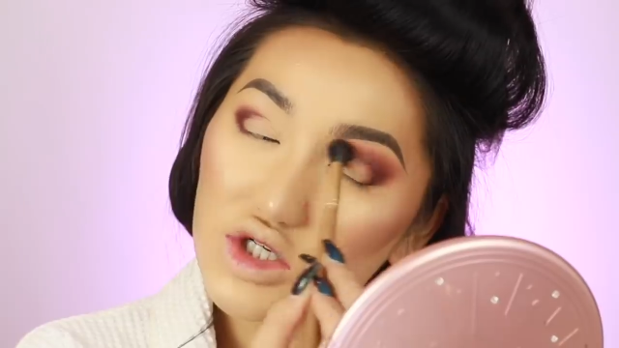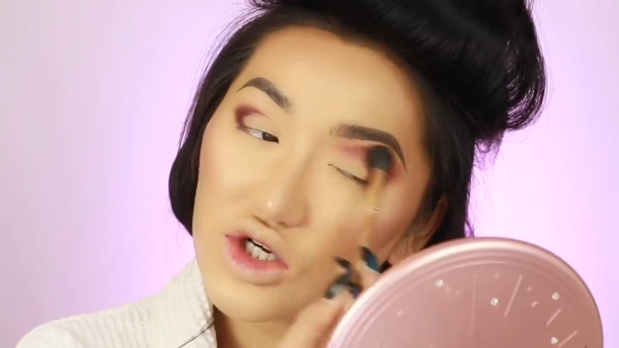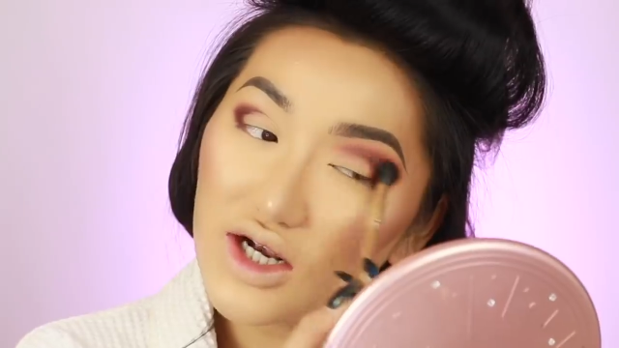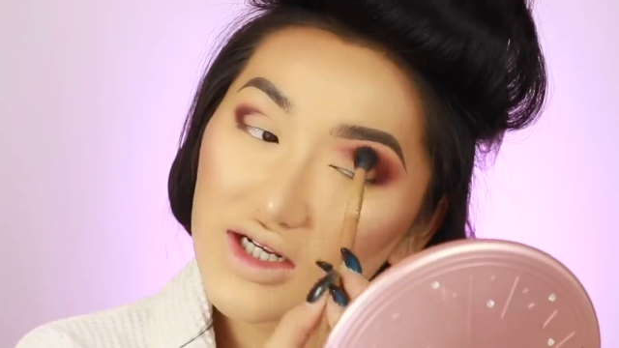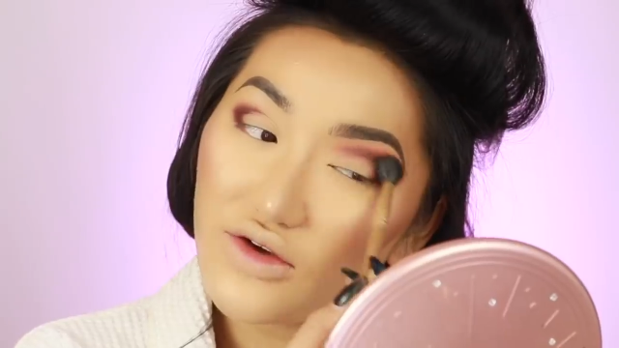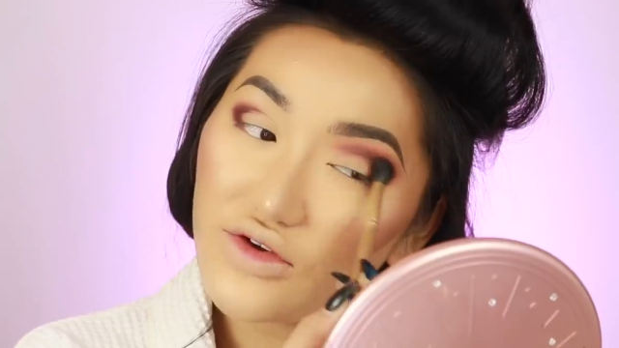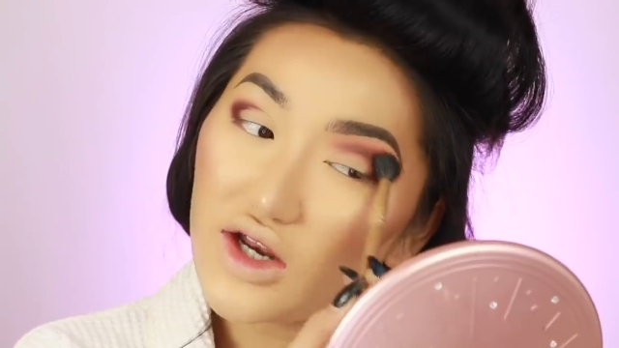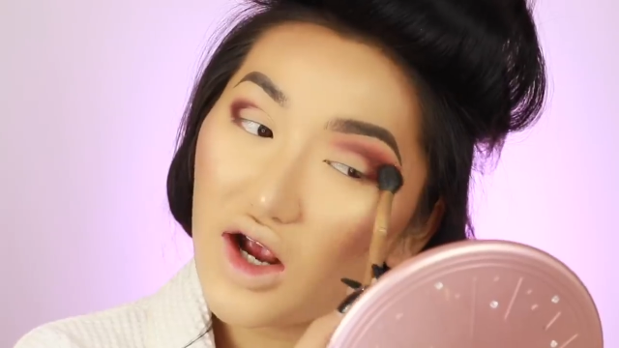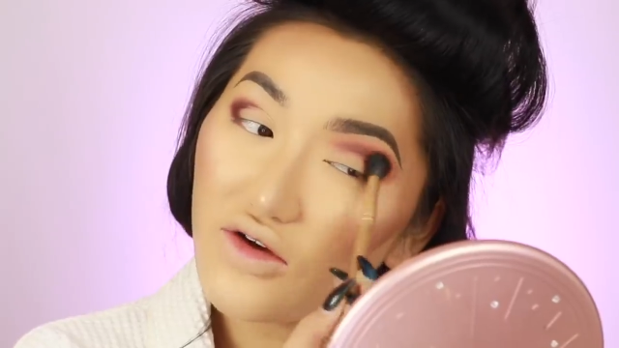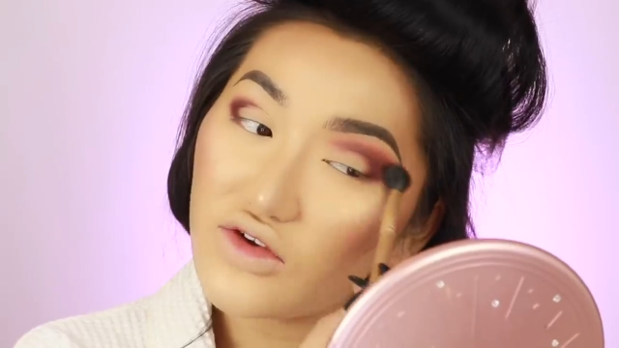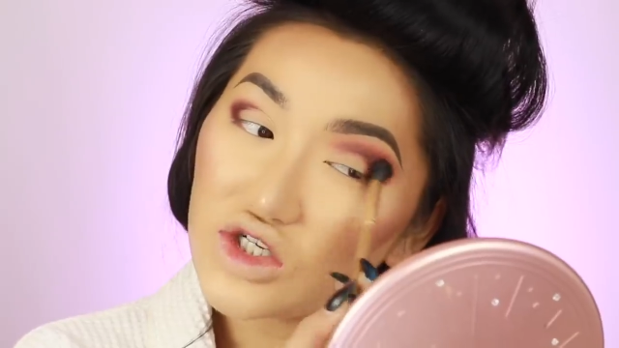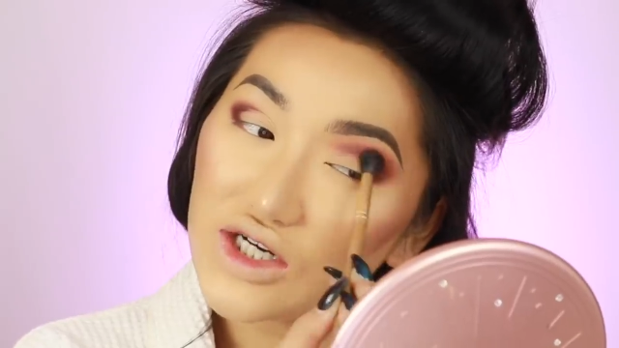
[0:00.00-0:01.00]
Do you guys have any
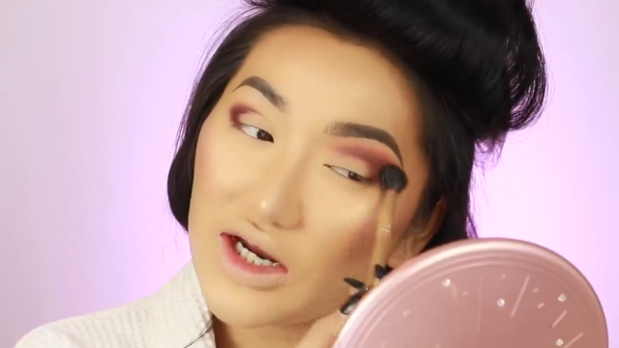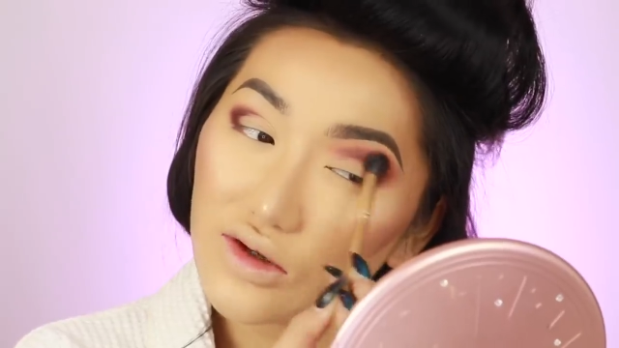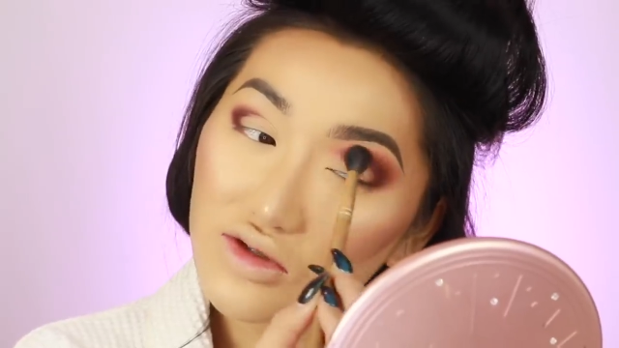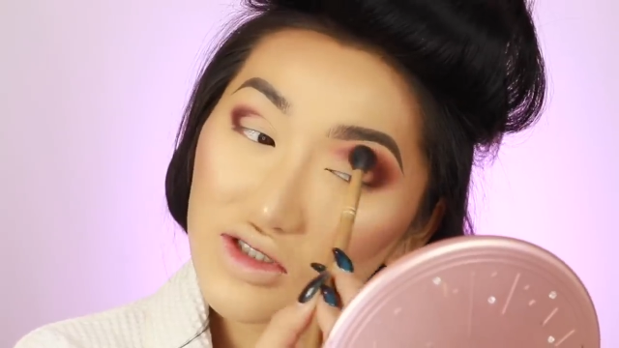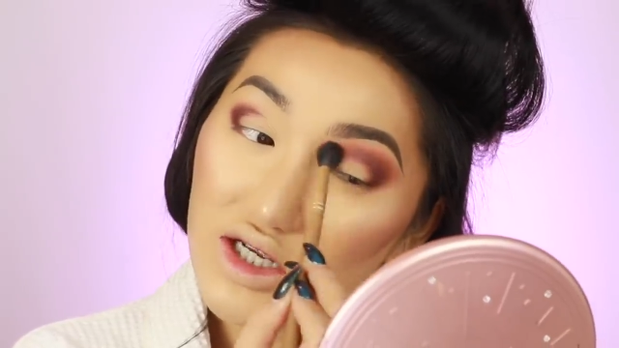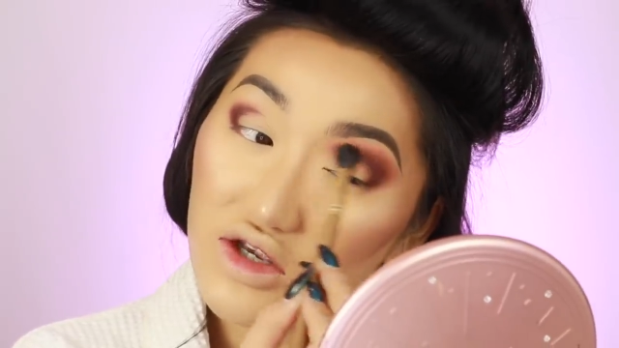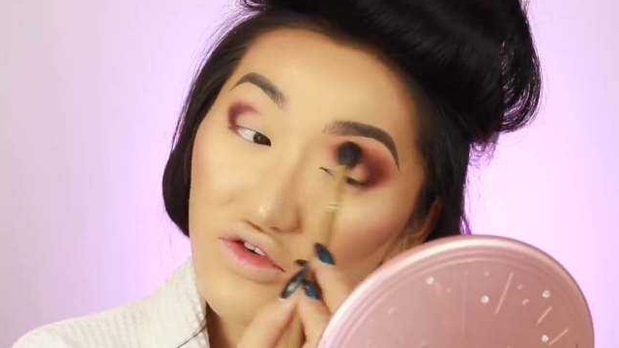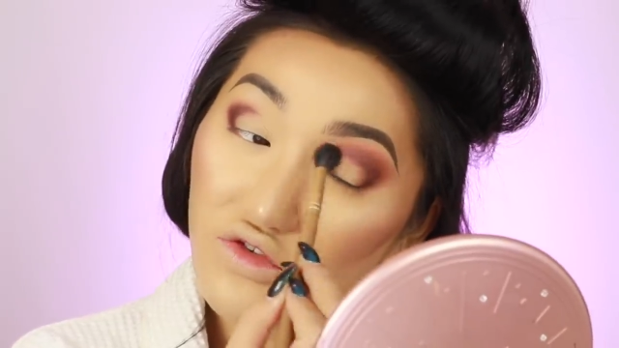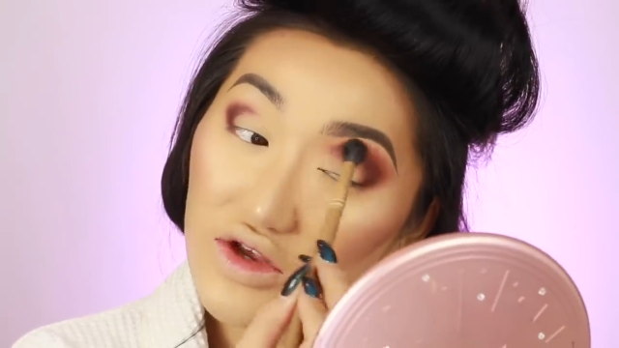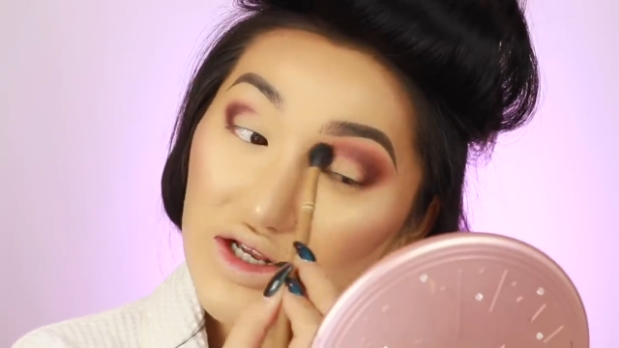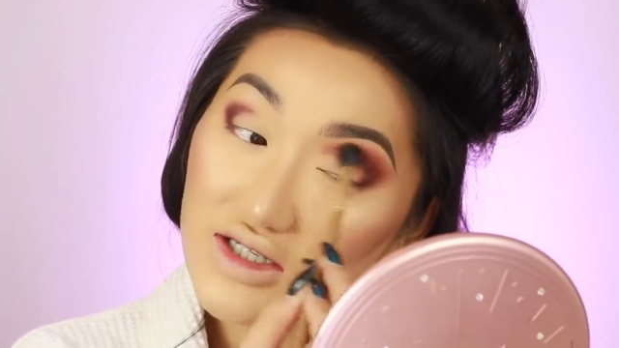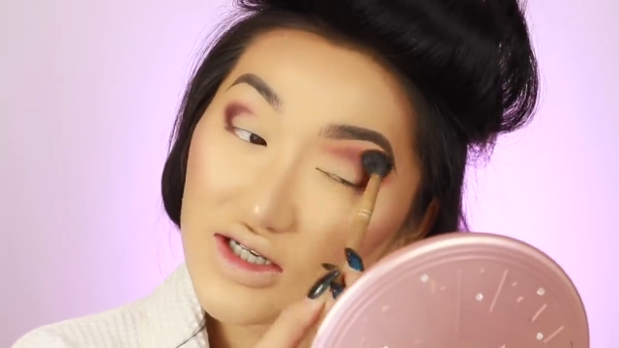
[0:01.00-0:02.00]
other channels that you
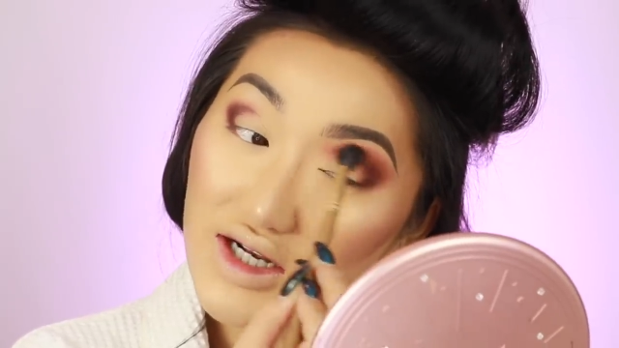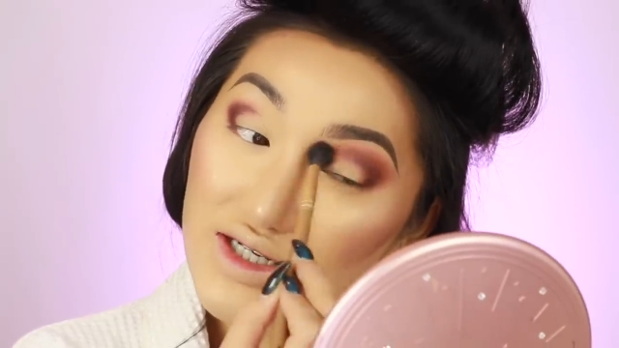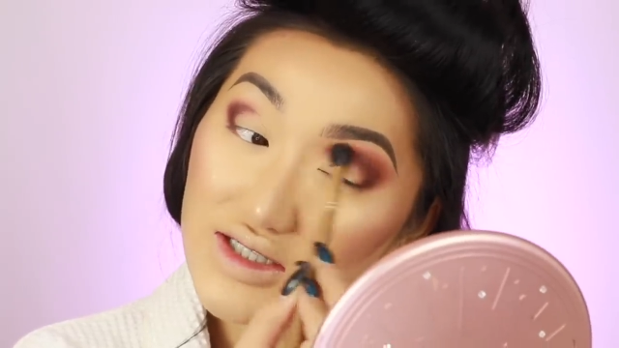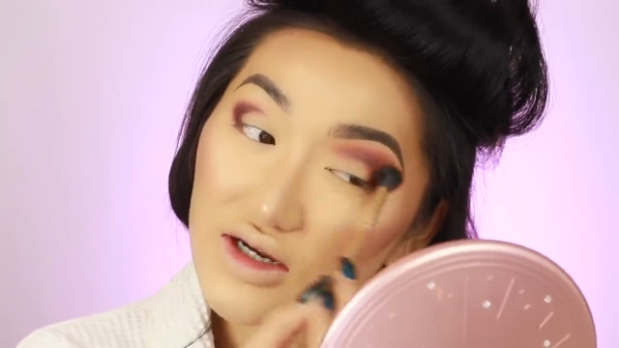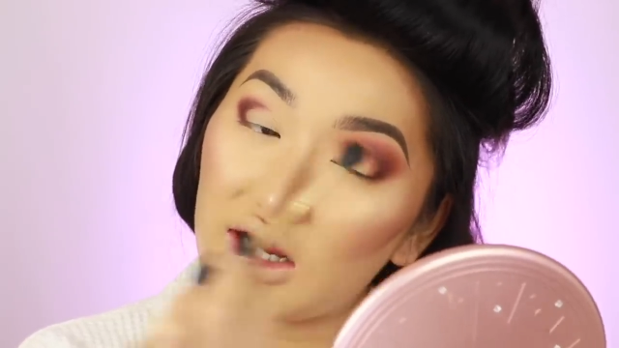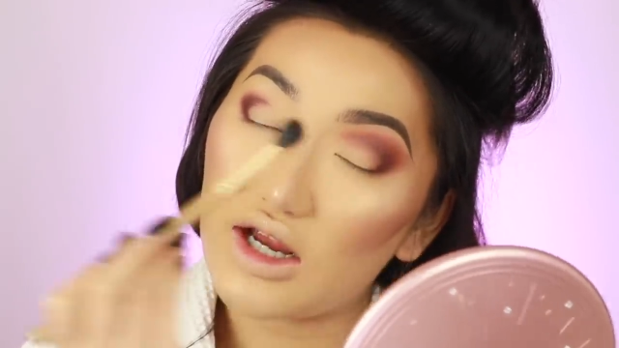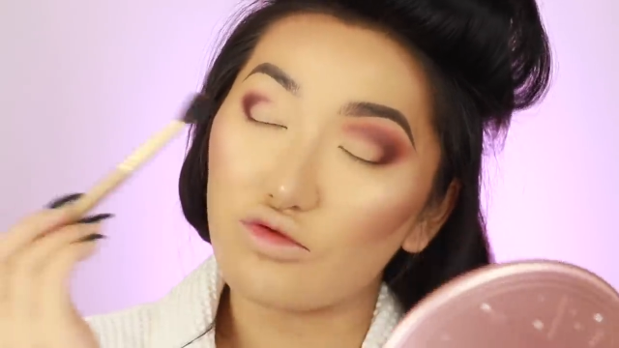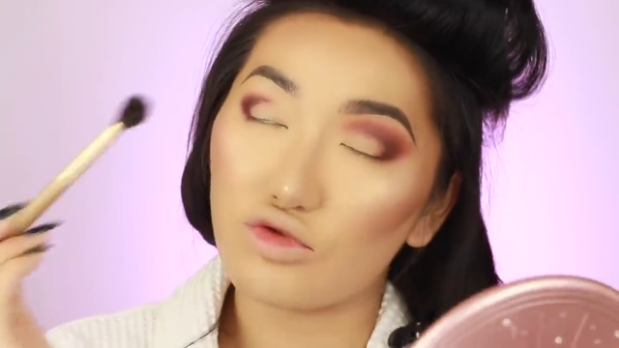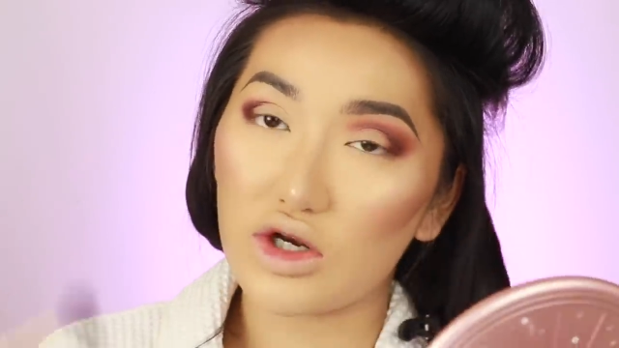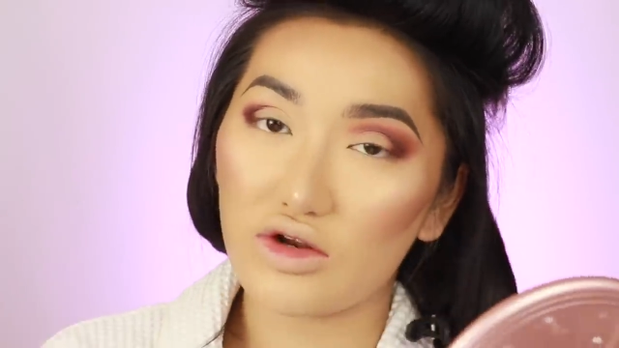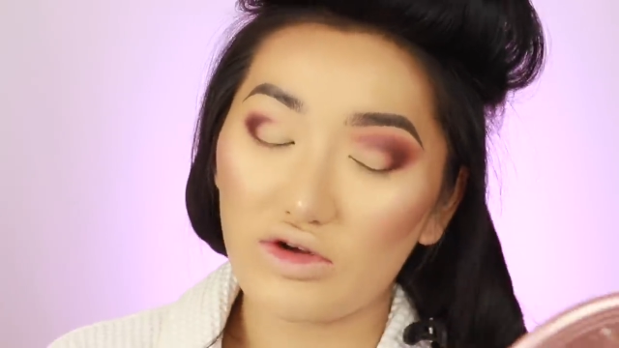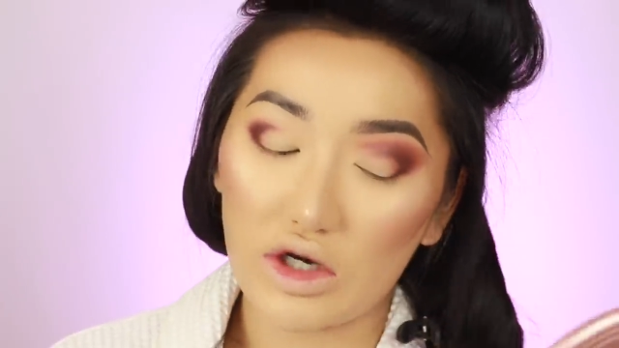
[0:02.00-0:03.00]
think does it
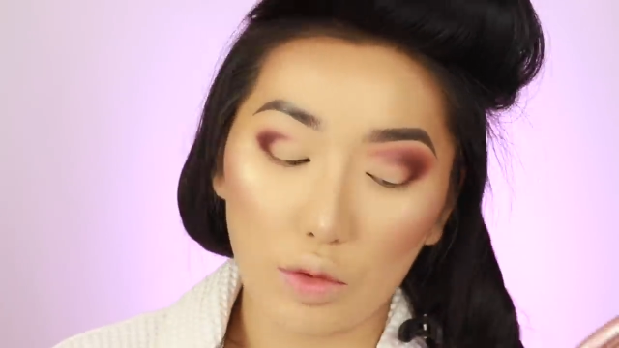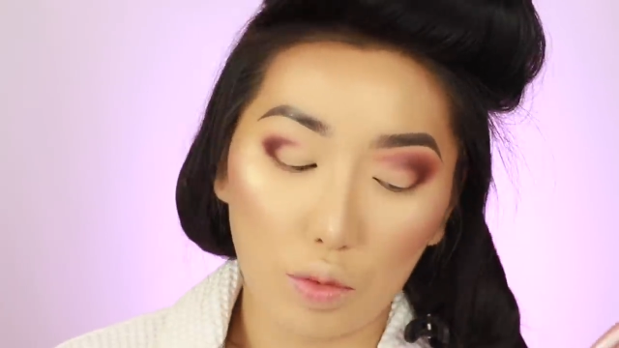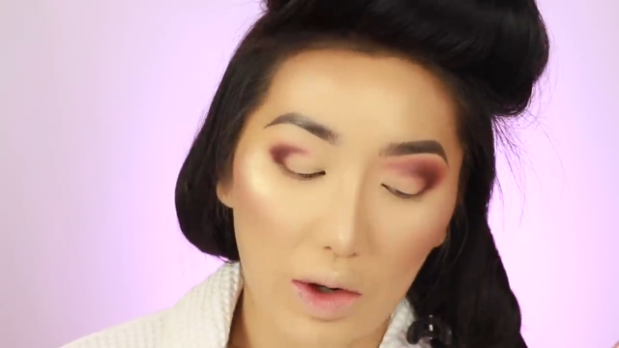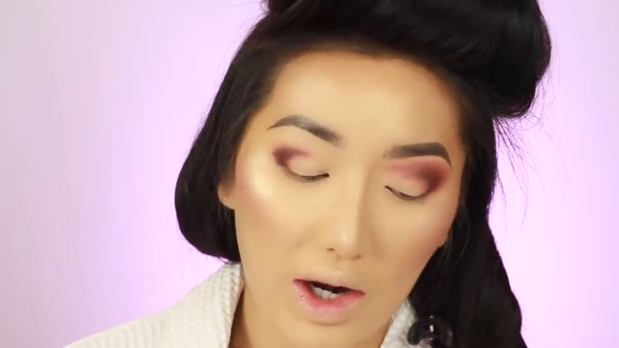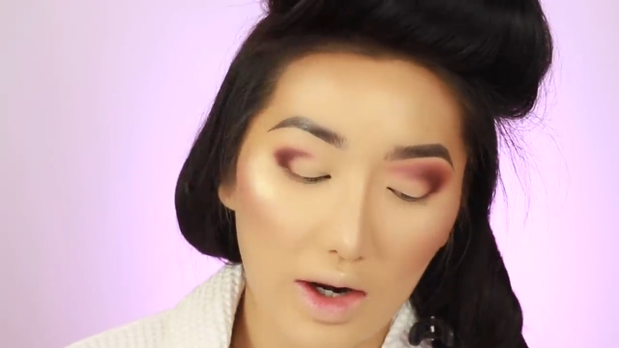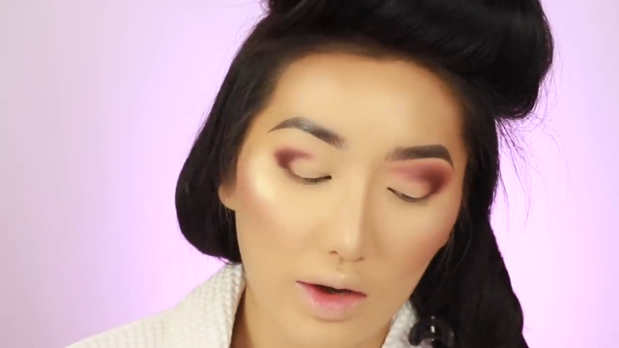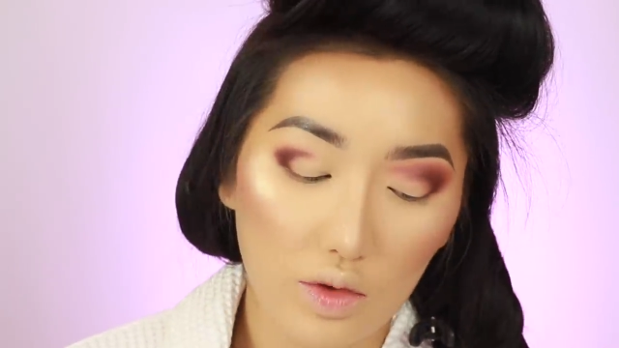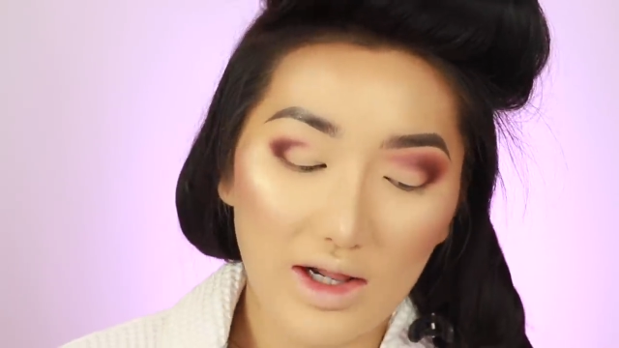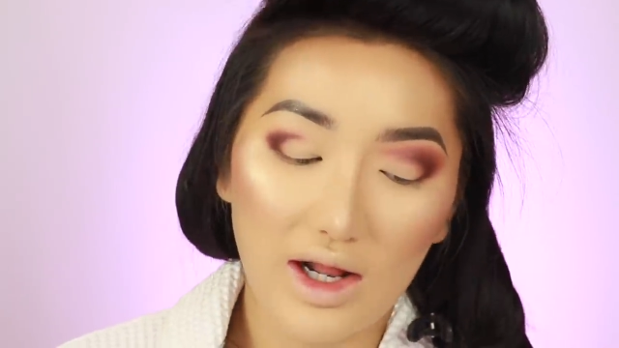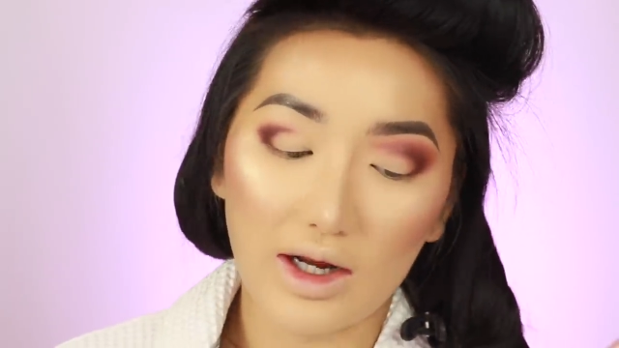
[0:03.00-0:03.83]
really, really well?